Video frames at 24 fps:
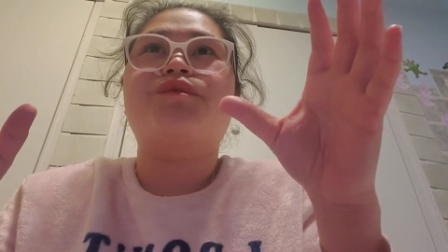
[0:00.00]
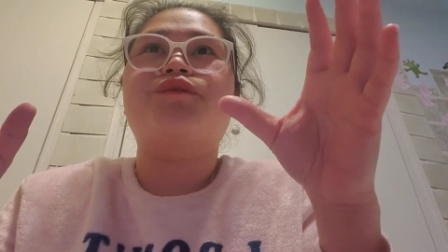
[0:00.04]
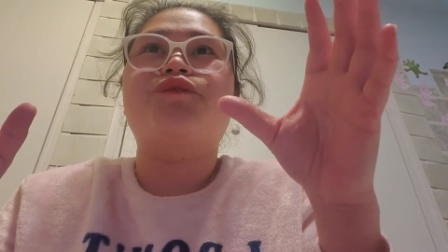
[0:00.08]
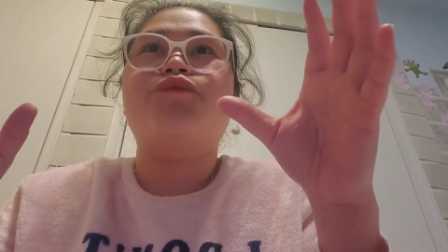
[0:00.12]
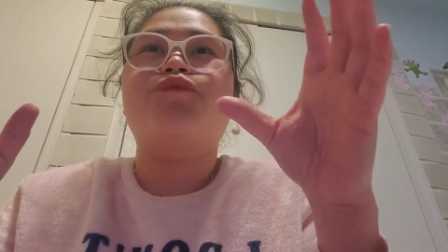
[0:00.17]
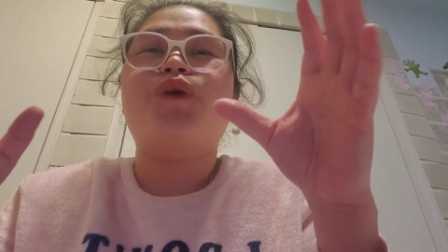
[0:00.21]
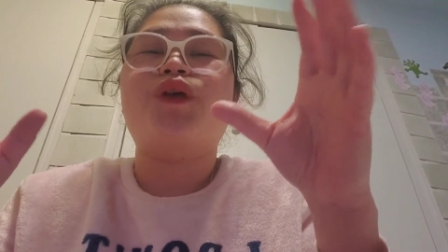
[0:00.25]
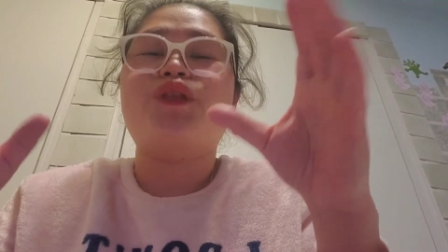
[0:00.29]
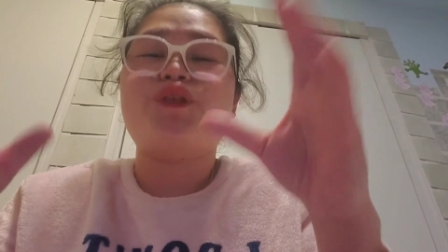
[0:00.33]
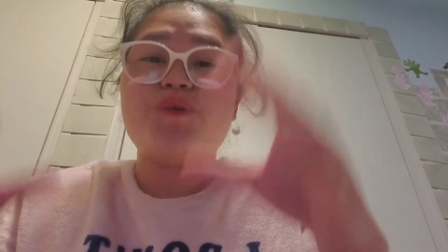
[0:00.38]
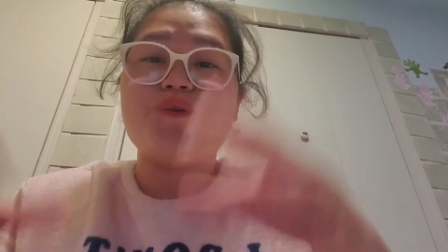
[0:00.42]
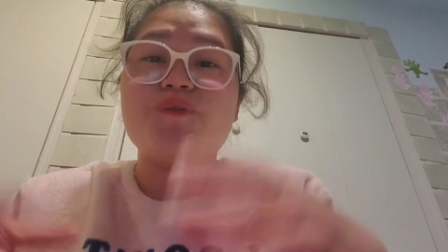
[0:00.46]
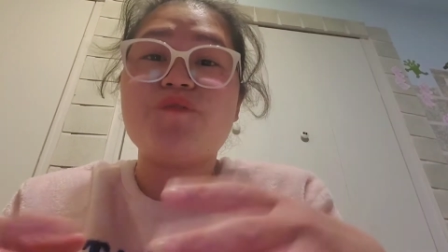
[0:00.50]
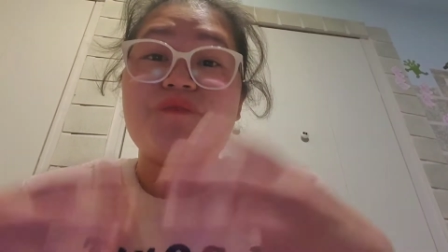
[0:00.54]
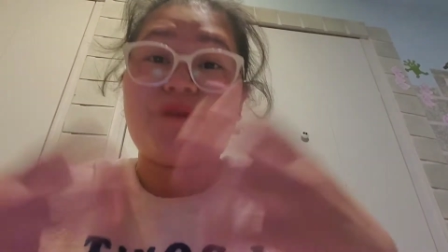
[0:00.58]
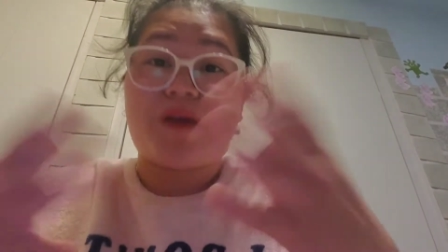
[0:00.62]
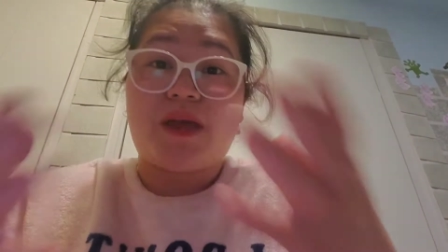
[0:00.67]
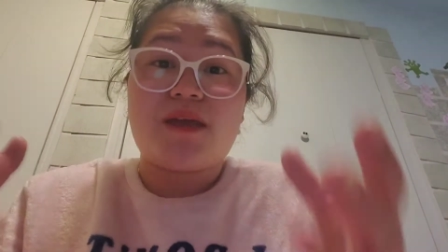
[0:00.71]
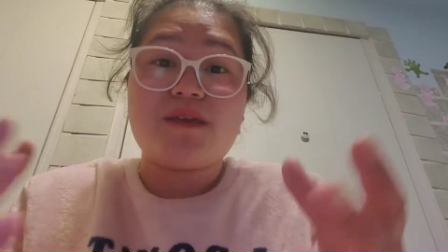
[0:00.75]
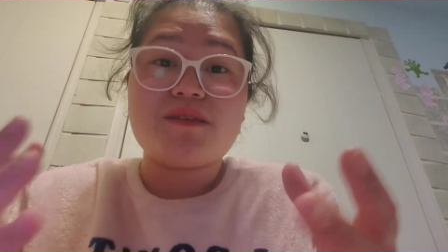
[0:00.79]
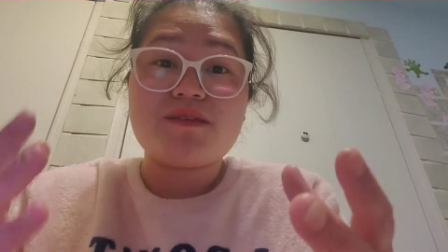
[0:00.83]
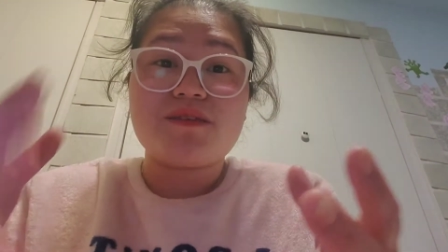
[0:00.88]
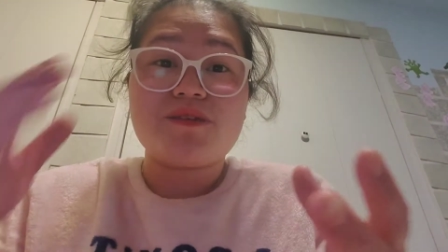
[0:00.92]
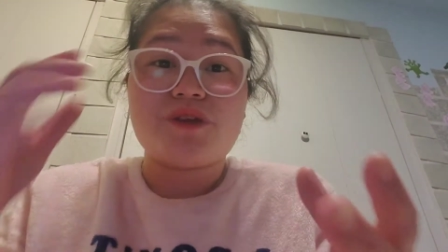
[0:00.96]
when you
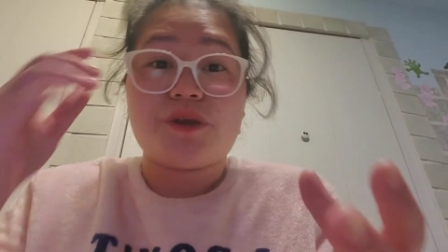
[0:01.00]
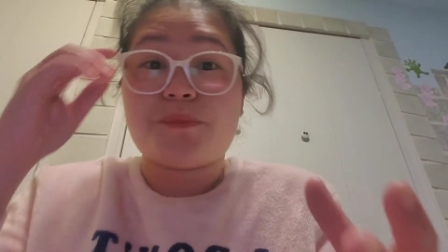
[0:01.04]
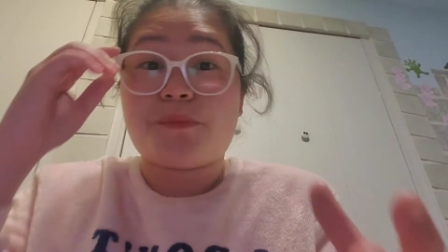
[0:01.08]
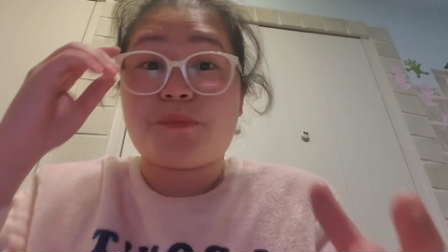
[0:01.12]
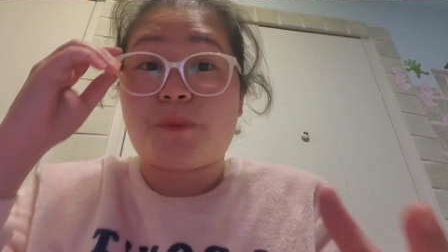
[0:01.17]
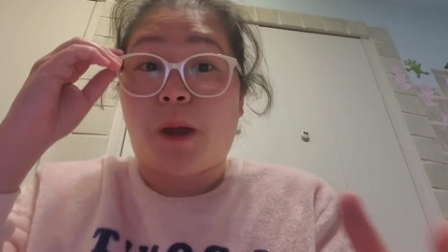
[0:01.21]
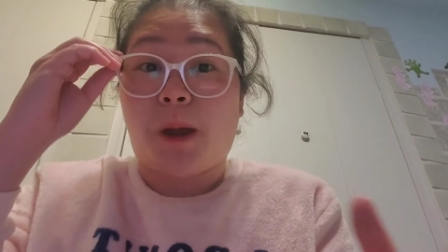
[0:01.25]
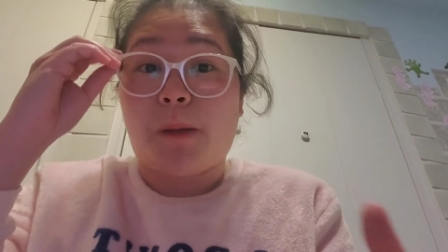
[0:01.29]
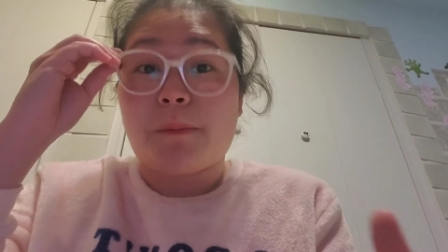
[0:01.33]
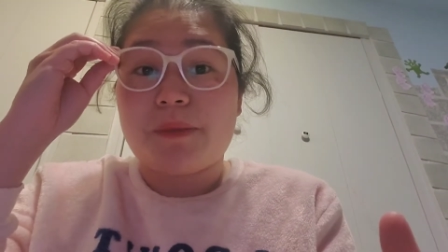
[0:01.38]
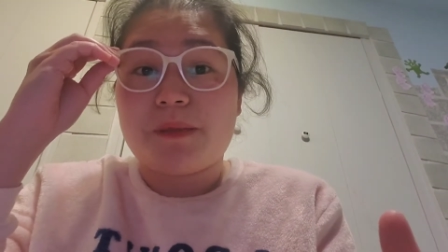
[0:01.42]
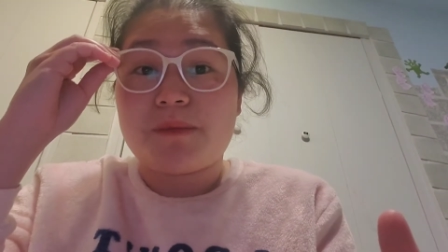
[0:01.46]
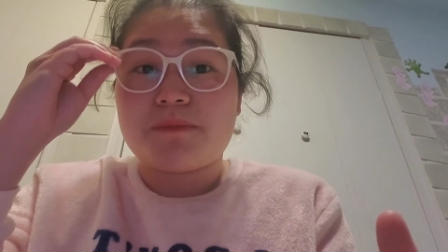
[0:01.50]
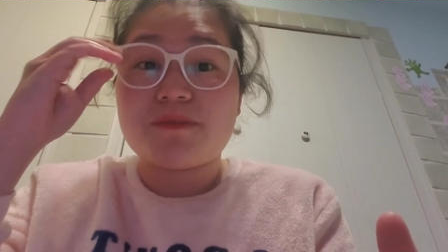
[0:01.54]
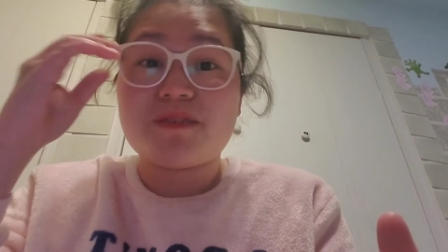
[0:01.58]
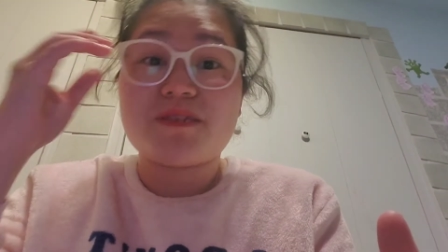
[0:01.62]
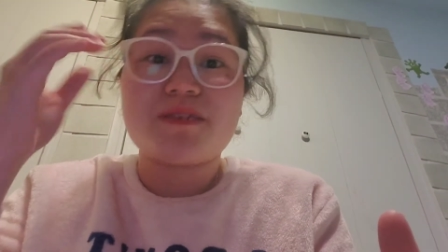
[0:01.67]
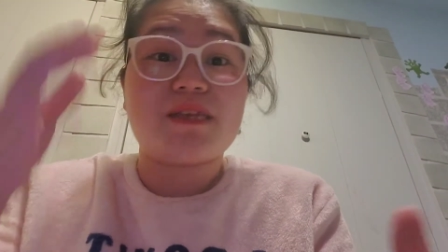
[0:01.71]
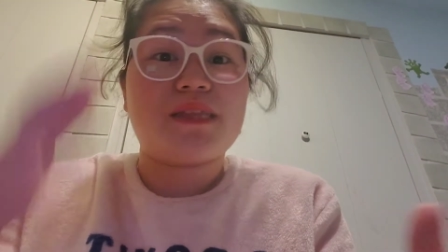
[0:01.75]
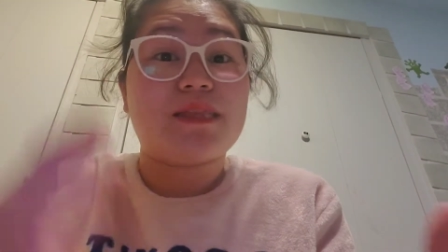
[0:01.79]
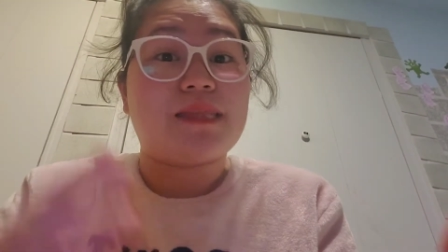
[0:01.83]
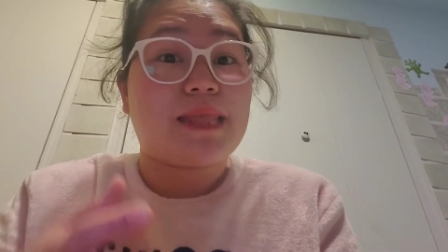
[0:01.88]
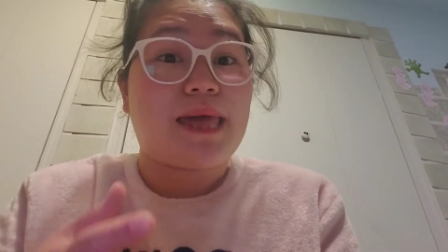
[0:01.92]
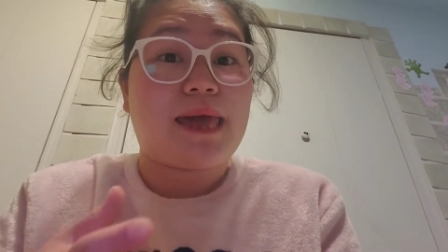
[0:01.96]
face your
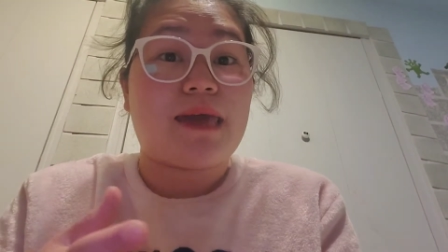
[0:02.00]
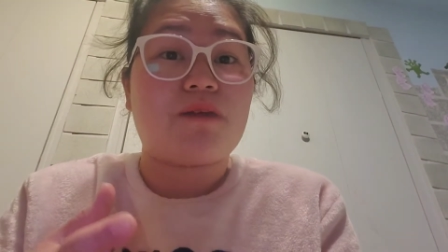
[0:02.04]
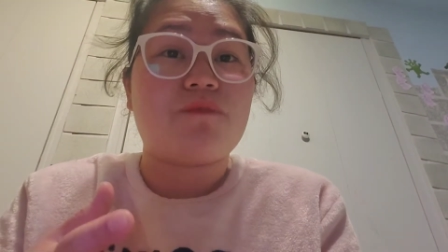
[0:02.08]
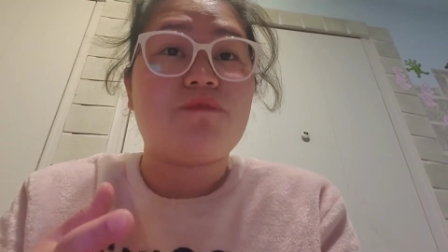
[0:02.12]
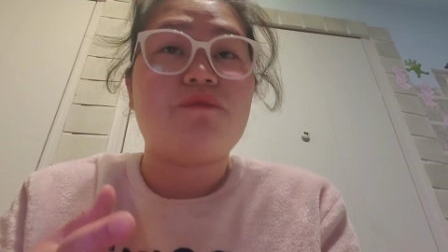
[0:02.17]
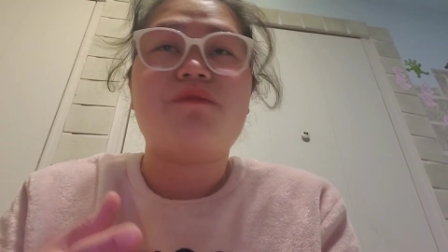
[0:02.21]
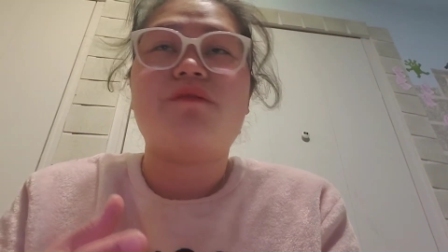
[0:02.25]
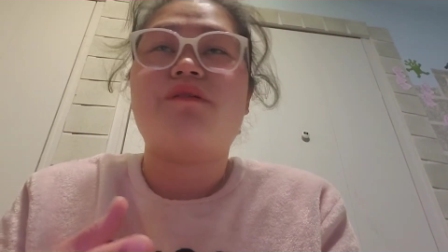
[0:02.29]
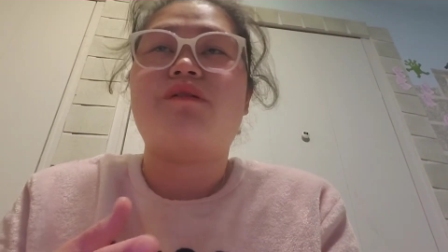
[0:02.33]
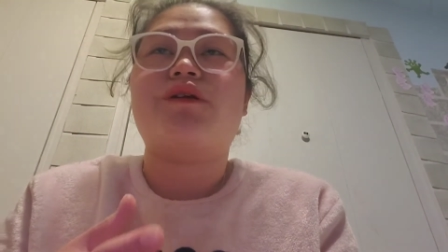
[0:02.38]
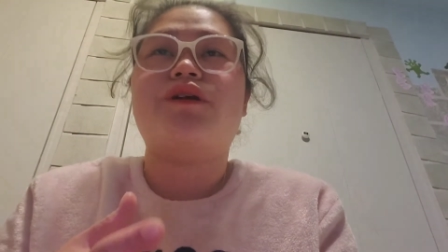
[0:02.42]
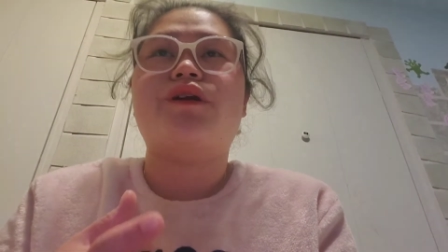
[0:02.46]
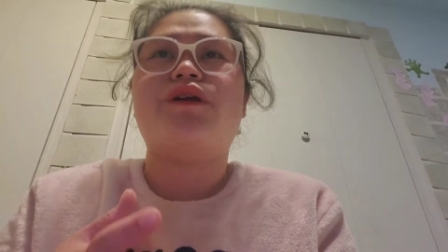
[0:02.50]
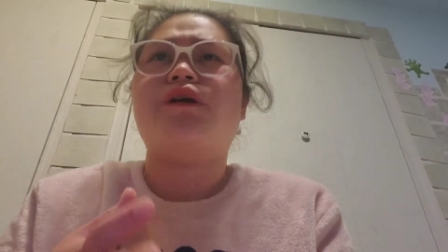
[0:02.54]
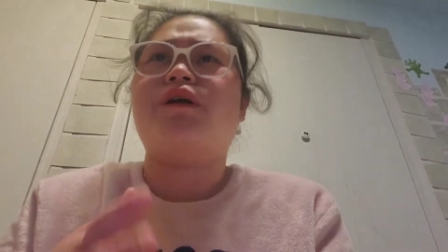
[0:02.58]
problems in life or,